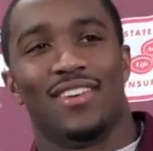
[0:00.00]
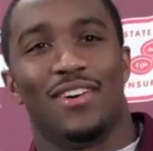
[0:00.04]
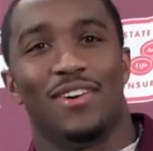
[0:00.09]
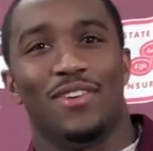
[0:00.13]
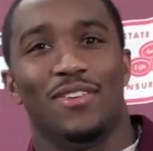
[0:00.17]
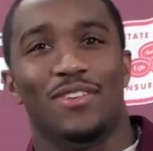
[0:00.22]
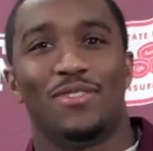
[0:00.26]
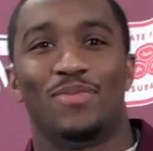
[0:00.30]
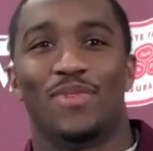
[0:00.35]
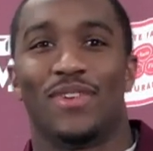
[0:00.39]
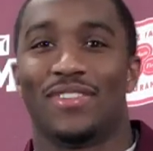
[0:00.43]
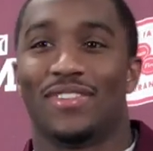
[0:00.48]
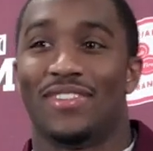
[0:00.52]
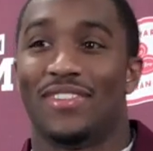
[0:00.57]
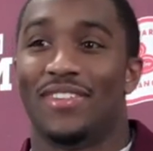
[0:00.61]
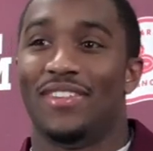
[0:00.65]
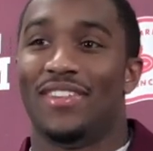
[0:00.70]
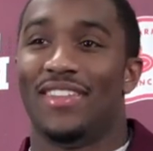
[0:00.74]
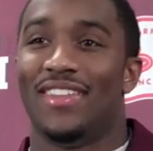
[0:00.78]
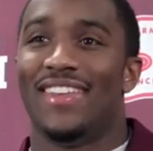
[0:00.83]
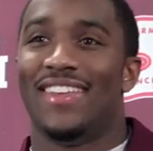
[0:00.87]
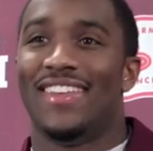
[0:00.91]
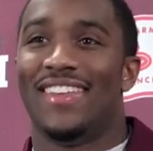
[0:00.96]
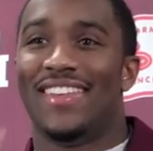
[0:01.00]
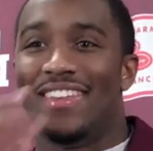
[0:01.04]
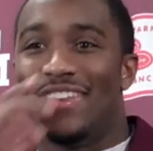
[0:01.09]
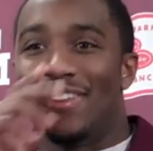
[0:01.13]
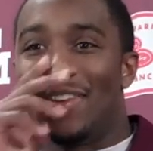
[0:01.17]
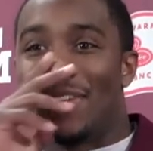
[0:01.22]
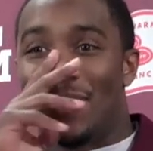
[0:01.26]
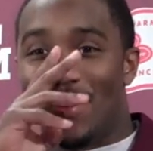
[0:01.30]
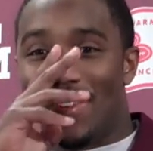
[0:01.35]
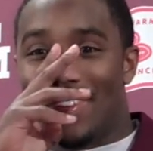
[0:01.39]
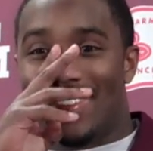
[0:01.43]
Oh, it's special. You
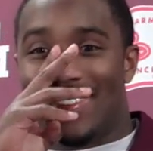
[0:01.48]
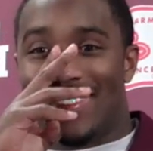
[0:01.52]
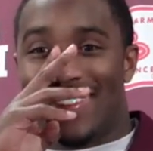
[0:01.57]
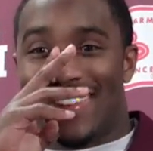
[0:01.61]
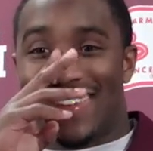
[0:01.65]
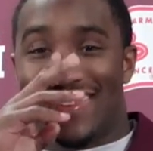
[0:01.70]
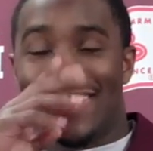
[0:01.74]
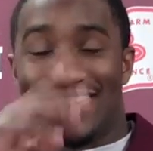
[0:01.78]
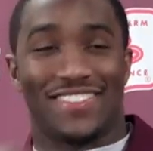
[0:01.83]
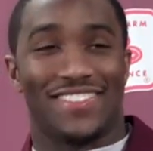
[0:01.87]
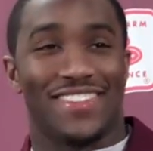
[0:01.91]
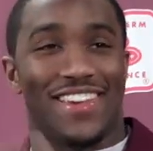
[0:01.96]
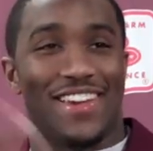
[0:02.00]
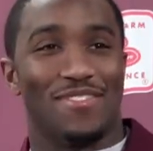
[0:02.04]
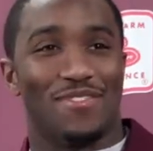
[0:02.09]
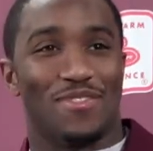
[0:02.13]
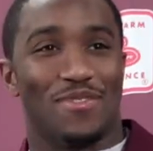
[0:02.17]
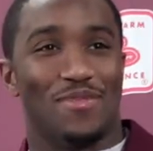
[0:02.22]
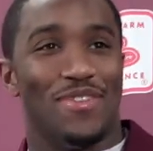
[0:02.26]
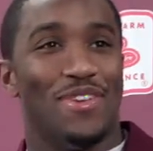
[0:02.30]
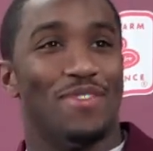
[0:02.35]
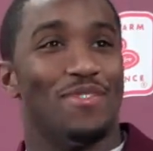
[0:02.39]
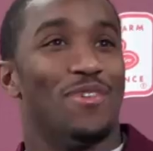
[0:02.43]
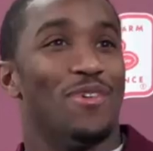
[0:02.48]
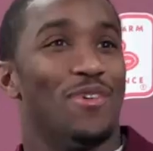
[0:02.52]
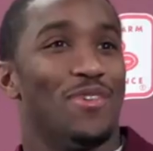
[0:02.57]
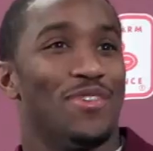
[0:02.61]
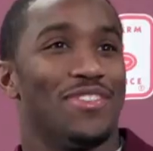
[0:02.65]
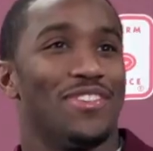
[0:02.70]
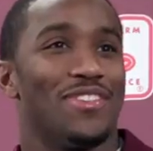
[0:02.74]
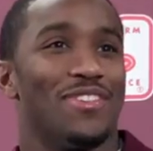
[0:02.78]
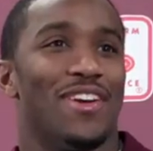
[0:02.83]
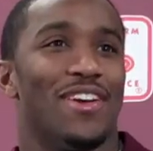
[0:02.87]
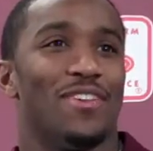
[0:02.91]
know, it's exciting for me, of
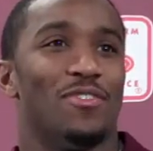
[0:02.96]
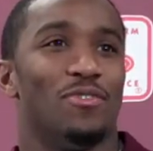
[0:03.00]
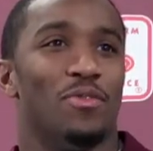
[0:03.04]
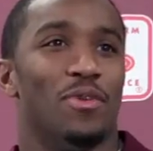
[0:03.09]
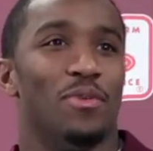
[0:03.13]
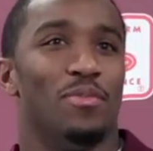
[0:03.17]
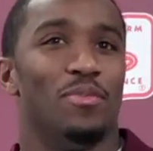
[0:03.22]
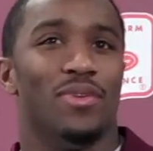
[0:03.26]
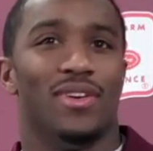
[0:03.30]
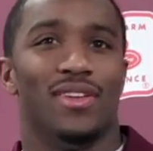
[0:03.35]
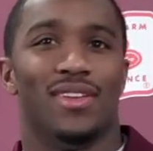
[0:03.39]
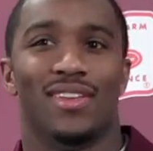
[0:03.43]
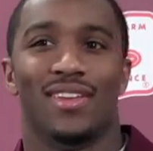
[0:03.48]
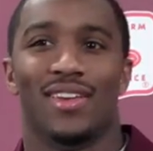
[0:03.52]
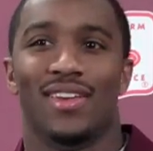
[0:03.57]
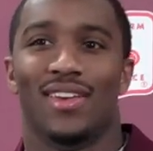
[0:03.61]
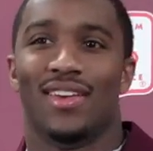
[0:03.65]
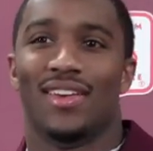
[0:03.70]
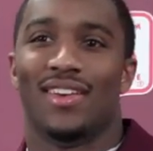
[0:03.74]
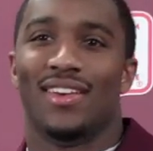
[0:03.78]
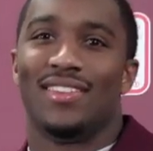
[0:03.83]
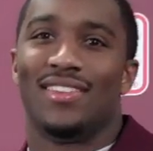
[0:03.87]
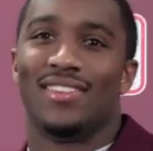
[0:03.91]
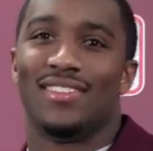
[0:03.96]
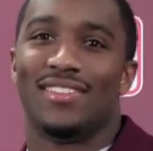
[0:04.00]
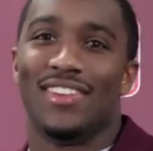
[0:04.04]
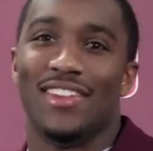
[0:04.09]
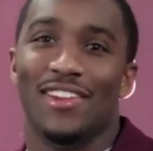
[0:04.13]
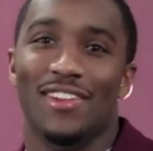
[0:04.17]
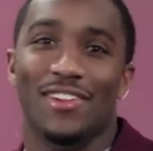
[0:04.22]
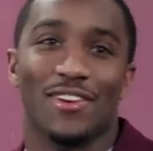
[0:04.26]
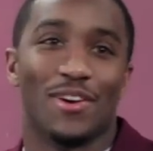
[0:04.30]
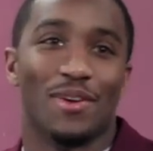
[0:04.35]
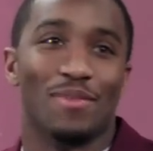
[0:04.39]
course, to graduate, but to see
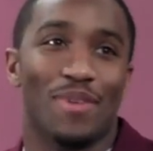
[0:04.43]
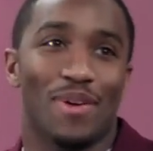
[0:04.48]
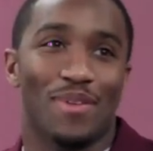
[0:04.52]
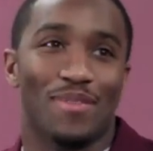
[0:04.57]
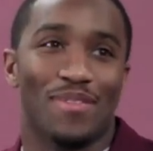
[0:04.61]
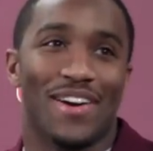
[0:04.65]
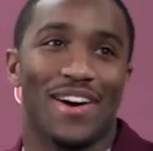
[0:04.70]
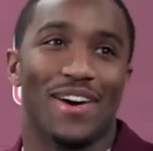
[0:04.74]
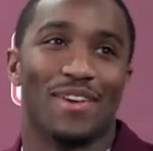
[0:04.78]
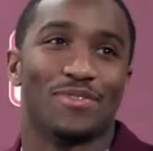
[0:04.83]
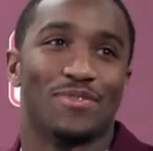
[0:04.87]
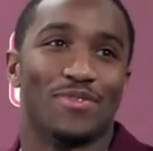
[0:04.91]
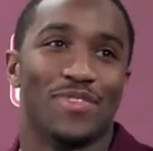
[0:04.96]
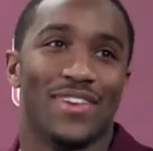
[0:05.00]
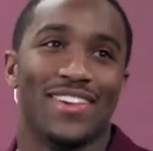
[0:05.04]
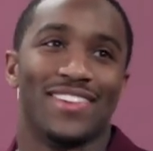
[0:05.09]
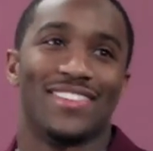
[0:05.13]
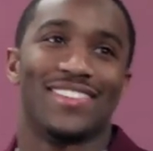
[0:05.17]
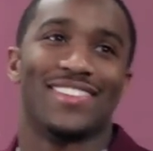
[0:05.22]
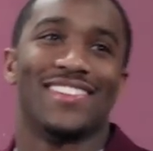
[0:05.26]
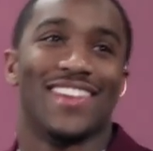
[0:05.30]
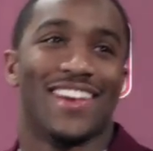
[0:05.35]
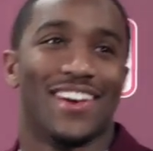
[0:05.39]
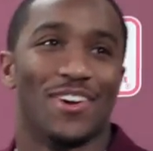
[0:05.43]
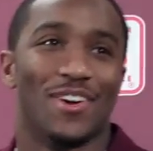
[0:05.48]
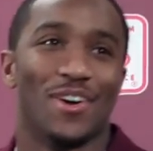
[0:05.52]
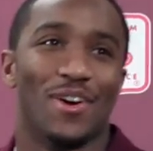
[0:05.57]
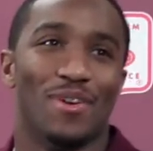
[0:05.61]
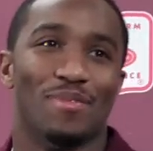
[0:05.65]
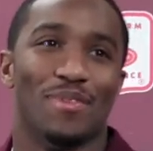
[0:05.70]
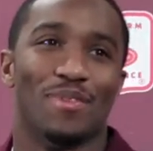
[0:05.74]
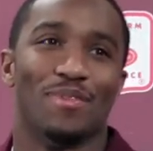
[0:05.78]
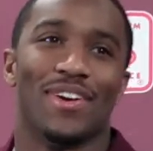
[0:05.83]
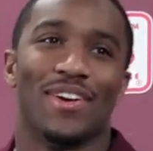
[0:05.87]
the look on my mom's face, because I
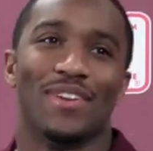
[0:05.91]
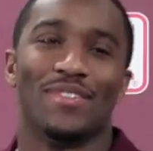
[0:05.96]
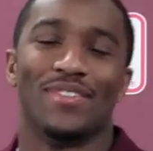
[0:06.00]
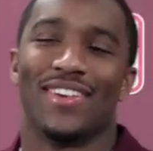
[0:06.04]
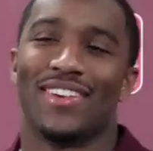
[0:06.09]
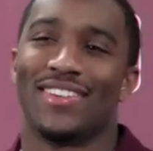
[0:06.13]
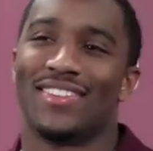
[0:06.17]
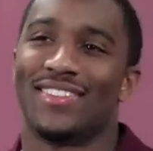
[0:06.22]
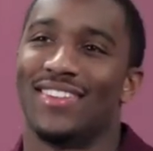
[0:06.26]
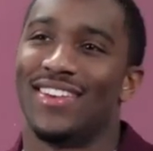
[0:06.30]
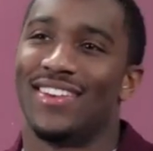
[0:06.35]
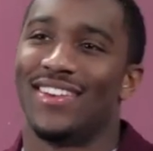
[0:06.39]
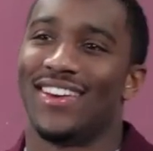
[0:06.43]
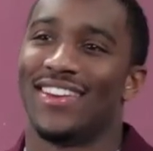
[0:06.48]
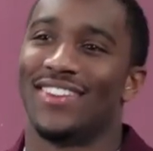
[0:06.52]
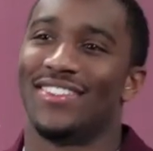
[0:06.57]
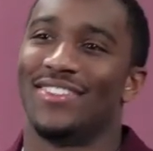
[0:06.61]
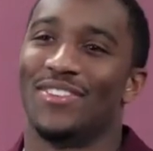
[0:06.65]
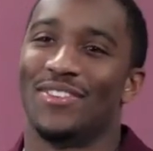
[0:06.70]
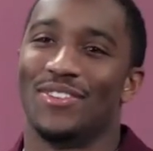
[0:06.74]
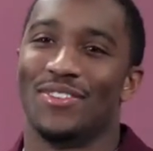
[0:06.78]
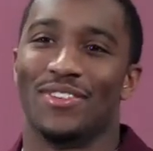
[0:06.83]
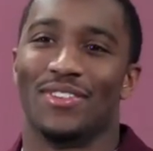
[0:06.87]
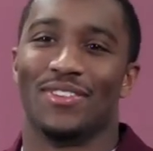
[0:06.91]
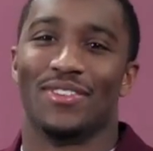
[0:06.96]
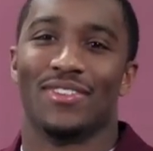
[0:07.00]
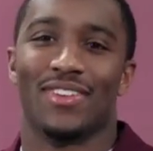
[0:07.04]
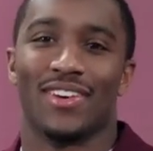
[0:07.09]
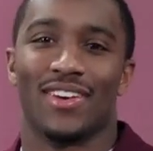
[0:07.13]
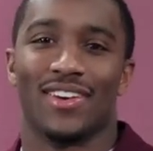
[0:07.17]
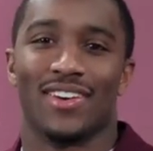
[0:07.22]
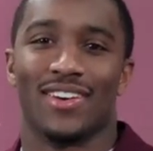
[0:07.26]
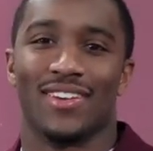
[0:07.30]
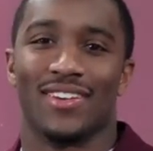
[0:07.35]
called my mom yesterday and I told her,
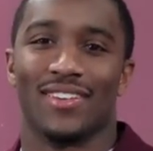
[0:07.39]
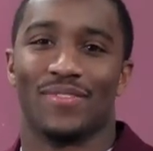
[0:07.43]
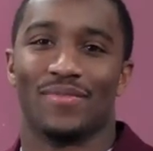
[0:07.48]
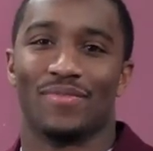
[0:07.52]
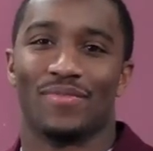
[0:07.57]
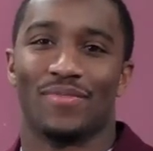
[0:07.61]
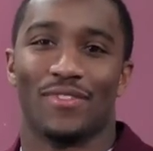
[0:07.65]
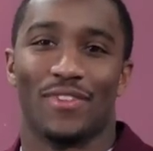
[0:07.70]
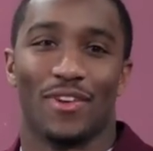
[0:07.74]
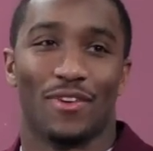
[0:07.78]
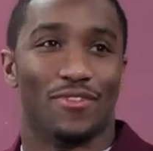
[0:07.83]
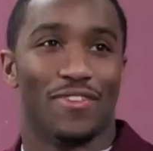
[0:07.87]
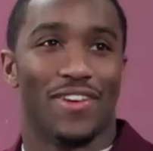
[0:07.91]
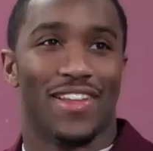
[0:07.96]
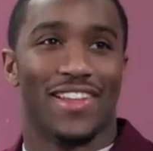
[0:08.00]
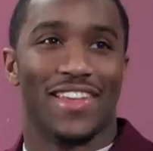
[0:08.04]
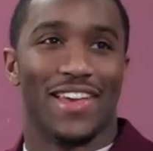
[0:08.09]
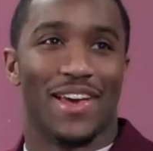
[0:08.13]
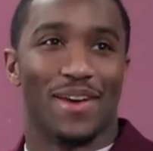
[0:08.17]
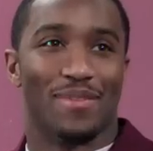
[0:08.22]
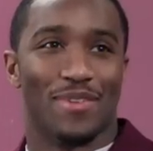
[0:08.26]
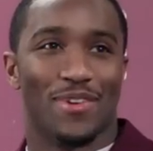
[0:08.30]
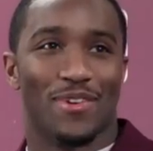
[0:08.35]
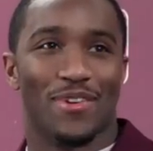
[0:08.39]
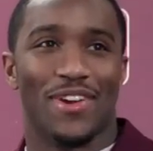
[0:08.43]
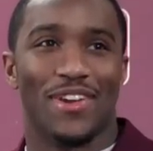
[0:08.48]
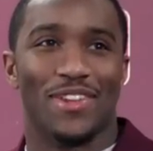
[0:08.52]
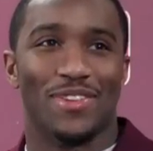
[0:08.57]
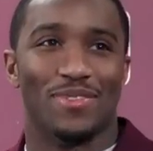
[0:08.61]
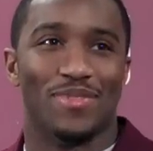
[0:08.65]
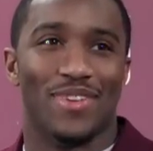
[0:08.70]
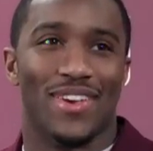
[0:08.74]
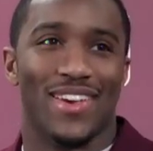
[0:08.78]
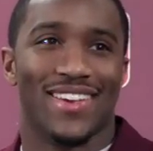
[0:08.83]
you know, finally got my
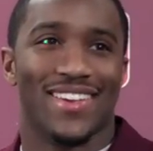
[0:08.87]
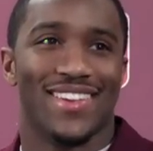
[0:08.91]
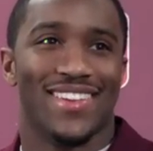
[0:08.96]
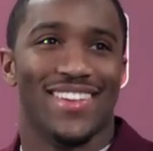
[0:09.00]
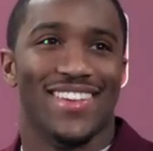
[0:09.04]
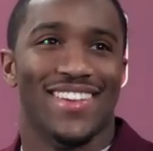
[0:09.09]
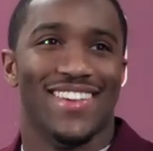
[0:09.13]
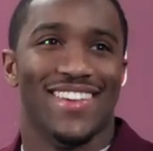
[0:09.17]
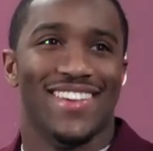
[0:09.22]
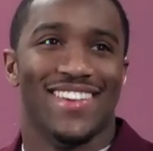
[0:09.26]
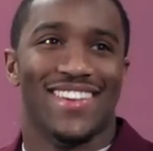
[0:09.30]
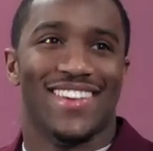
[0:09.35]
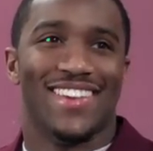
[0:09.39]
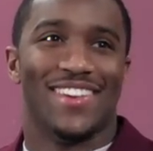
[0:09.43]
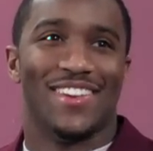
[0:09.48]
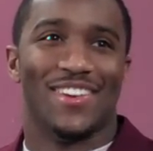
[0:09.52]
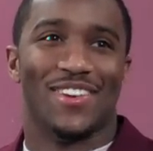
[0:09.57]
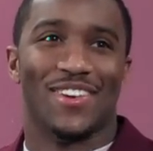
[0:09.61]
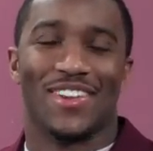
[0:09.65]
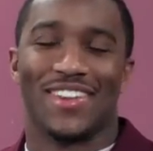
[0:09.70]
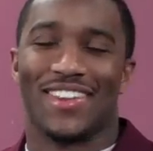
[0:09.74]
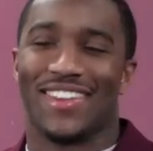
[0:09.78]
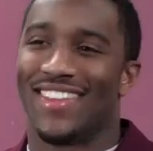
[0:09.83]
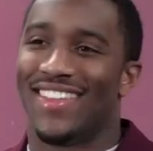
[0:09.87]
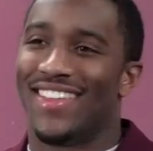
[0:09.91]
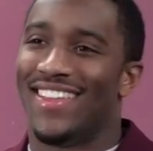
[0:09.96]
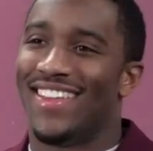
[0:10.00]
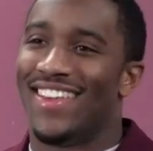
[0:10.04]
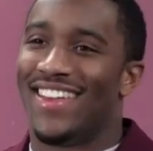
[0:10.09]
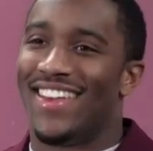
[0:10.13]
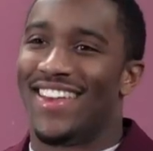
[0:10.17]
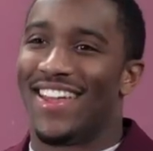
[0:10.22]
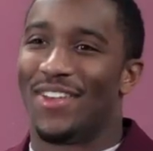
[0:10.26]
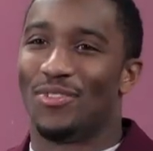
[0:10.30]
grades back. You know,
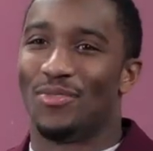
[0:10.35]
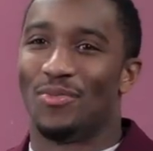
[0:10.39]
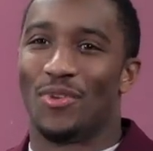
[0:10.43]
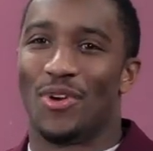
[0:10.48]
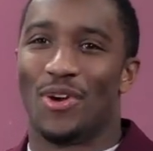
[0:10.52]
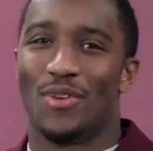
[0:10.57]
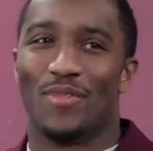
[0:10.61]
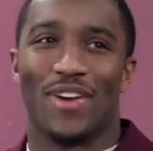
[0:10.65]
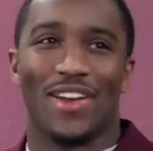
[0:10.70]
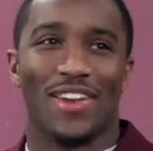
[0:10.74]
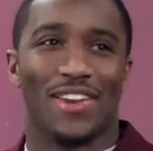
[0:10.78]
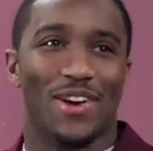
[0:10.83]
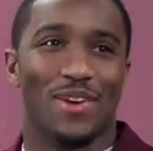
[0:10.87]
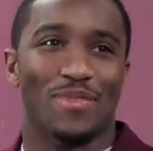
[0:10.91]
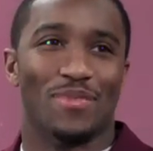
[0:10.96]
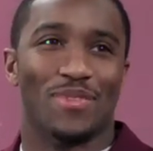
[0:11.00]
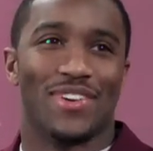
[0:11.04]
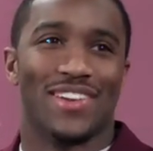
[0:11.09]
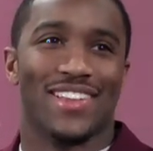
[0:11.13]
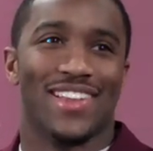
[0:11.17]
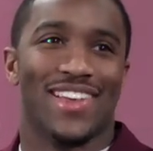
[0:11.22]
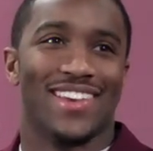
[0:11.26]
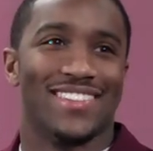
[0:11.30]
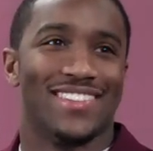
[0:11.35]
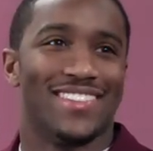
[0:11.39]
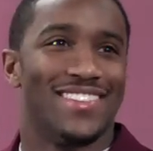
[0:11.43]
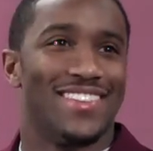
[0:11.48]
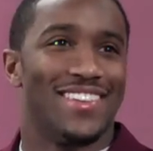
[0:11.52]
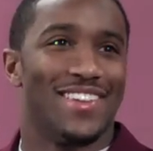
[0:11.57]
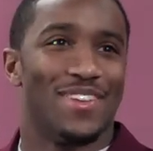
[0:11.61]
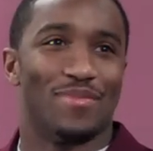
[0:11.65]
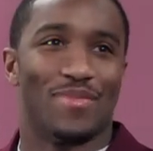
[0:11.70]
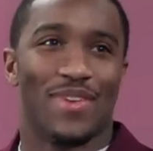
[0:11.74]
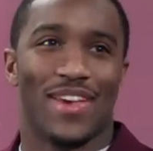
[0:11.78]
I was worried about a couple classes
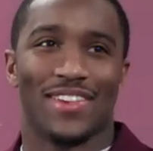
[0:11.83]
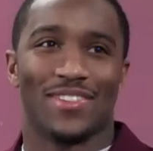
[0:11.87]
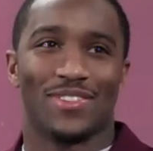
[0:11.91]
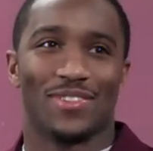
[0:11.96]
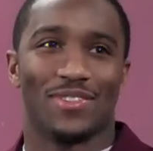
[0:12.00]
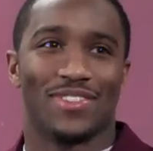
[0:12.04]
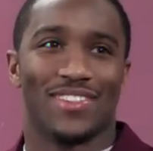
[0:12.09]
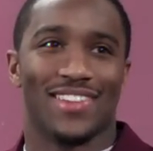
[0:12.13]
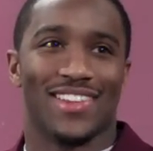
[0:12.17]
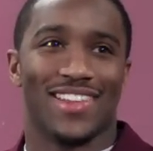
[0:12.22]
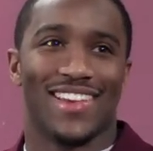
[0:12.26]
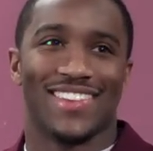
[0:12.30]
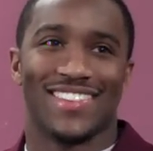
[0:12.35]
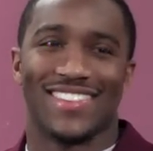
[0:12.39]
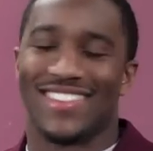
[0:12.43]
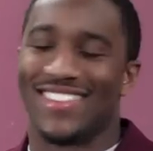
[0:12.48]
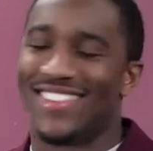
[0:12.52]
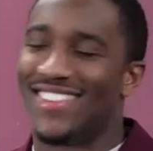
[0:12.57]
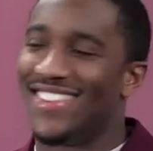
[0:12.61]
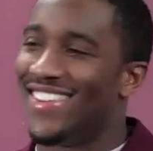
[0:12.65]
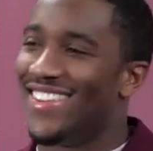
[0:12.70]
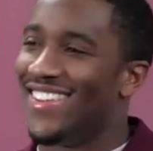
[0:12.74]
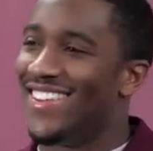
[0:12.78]
and I passed those classes.